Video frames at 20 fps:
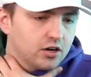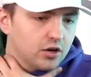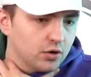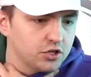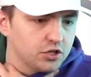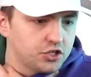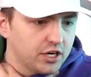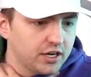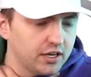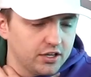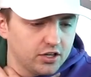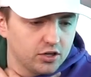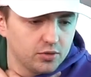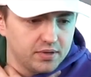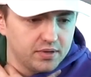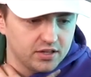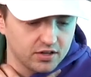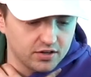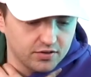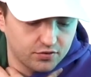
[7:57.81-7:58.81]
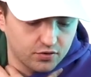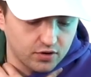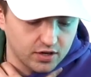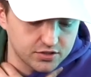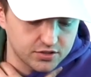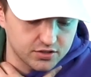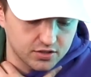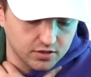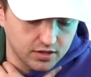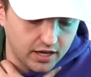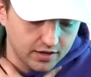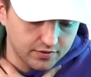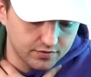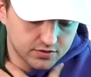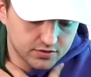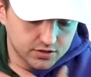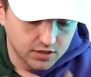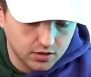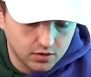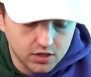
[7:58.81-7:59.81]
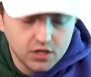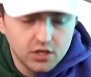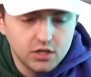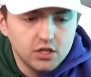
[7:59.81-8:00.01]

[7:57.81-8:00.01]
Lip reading: Go to jail. You'll be there for the rest of your life. So,